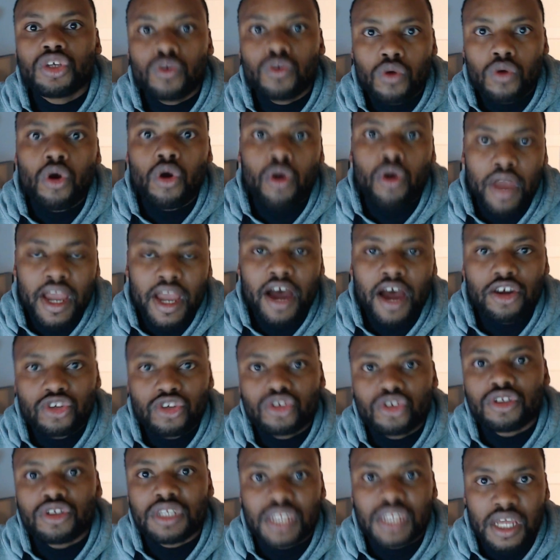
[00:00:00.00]
you're still
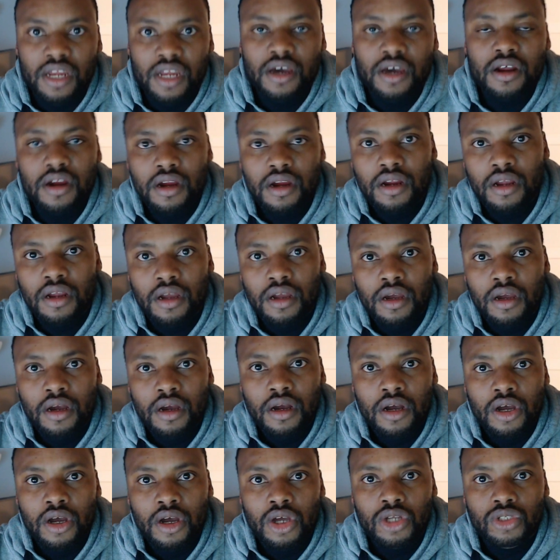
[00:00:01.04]
going out to dinner
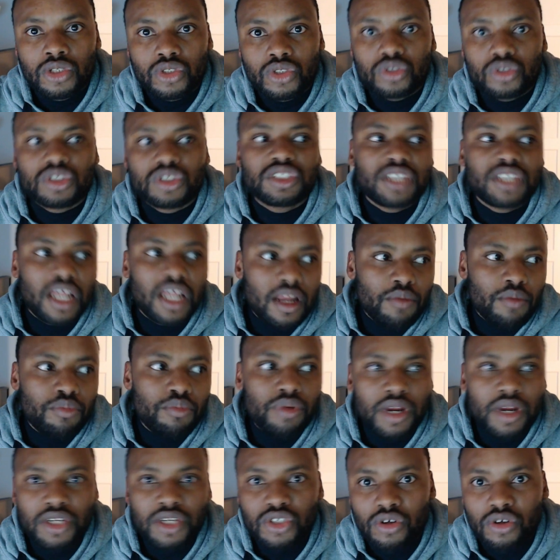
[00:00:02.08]
to
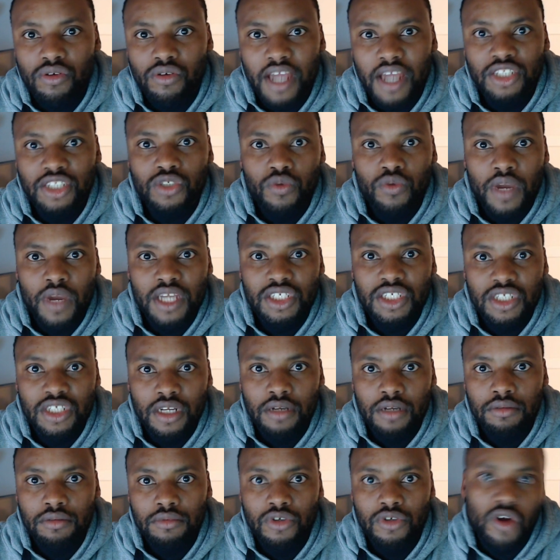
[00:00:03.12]
celebrate your
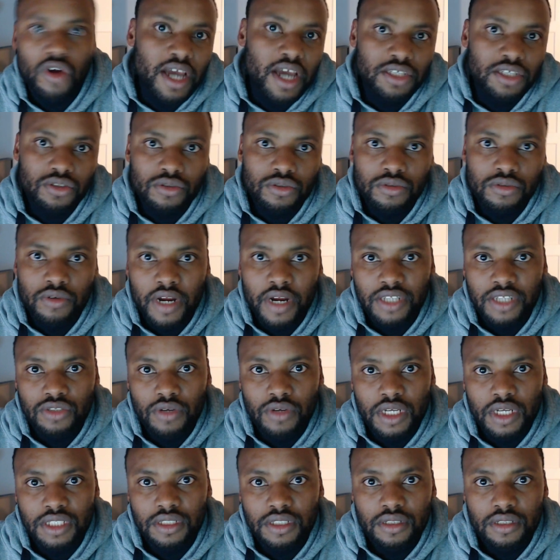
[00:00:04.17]
graduation, your high
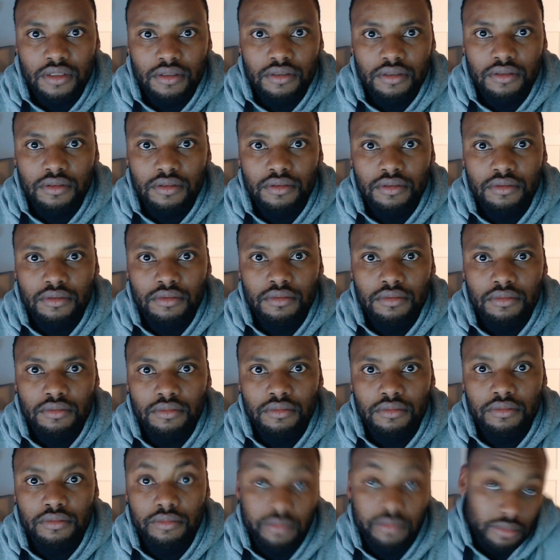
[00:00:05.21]
school graduation.
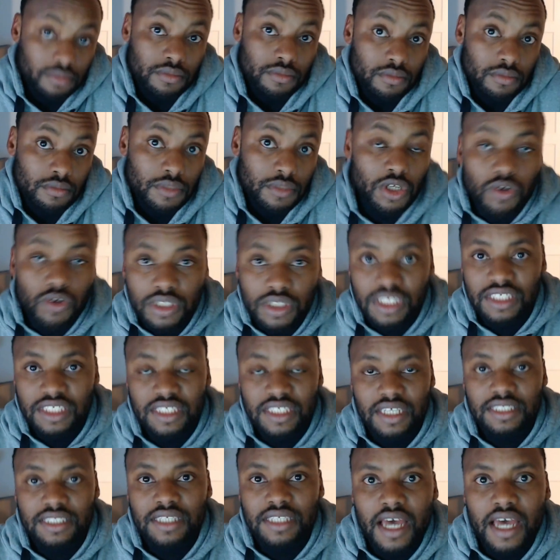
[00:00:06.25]

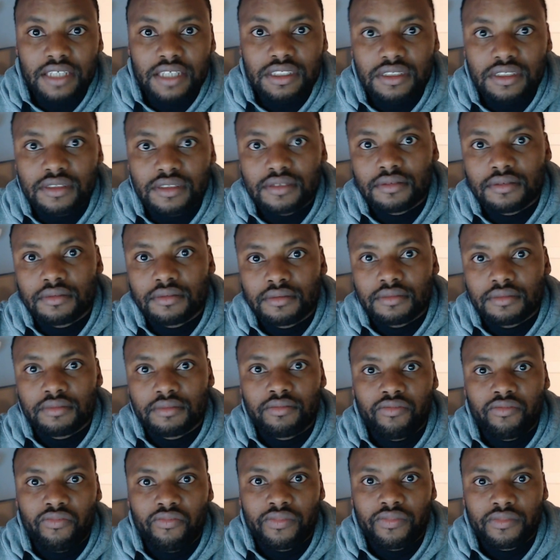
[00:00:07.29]
It was a success
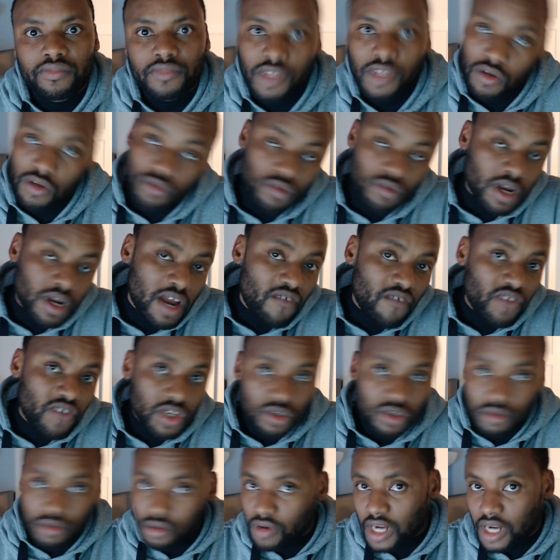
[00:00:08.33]

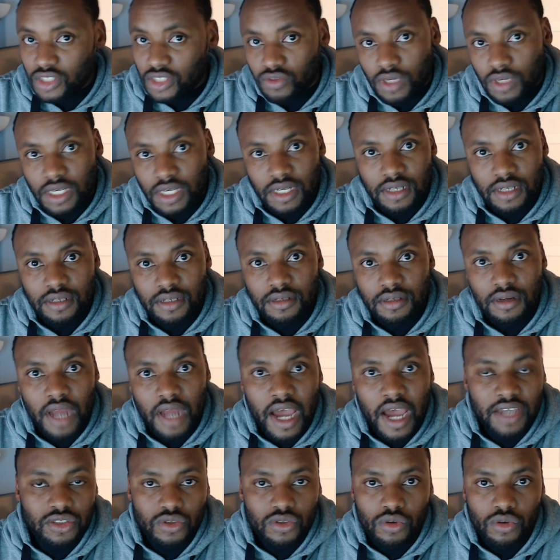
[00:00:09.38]
whenever you
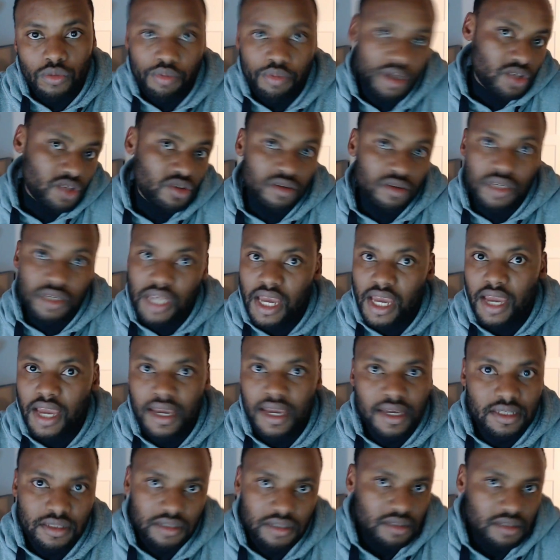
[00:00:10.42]
graduated high school, but
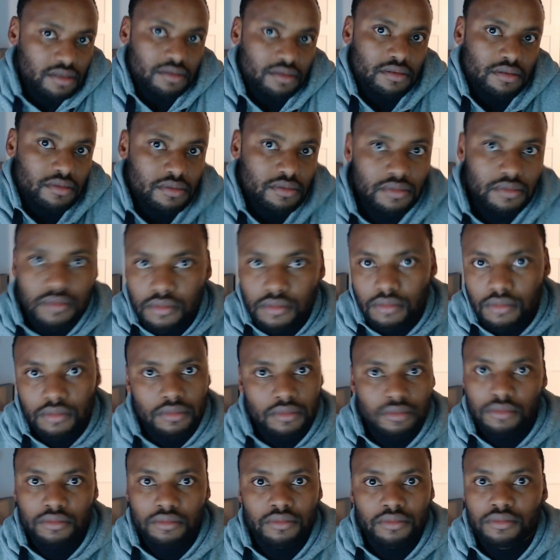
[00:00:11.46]
today it
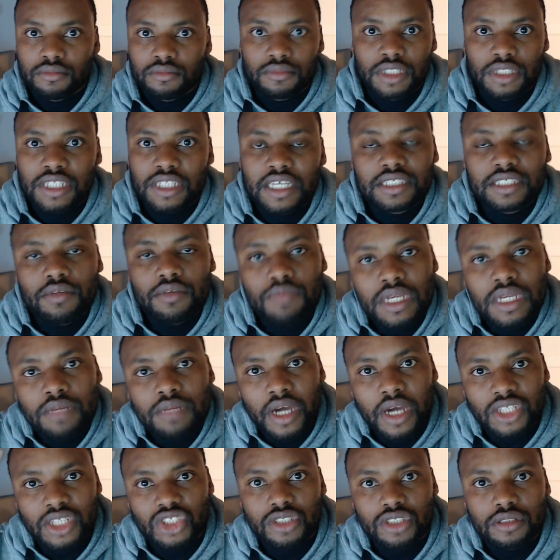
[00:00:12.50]

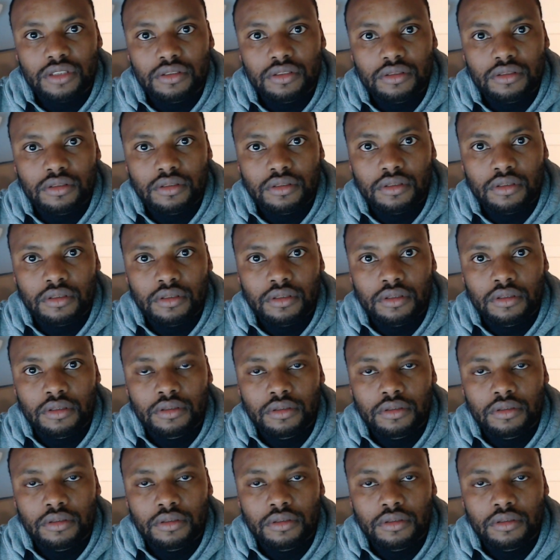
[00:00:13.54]
doesn't mean much.